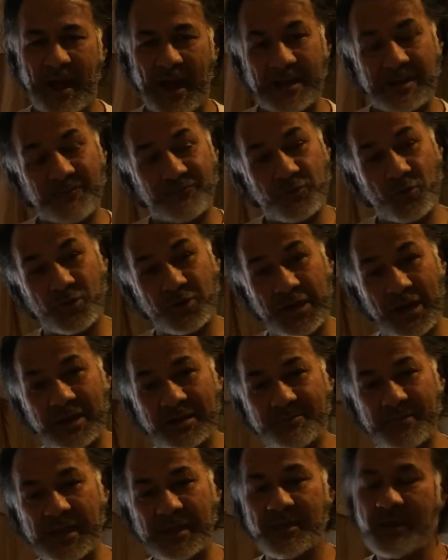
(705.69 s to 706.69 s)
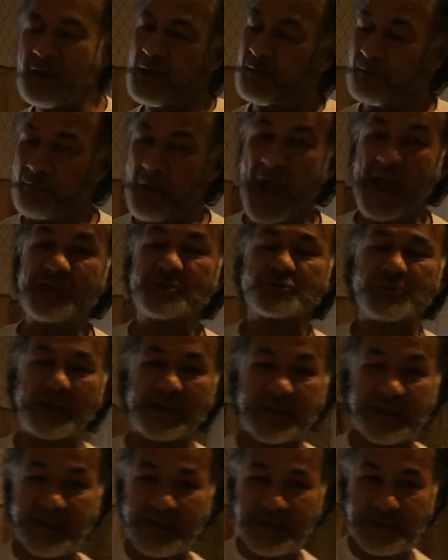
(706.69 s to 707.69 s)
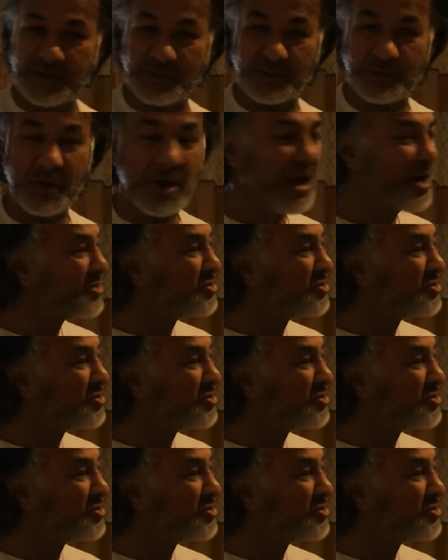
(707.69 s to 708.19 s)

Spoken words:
And if you kill me, mine will kill you.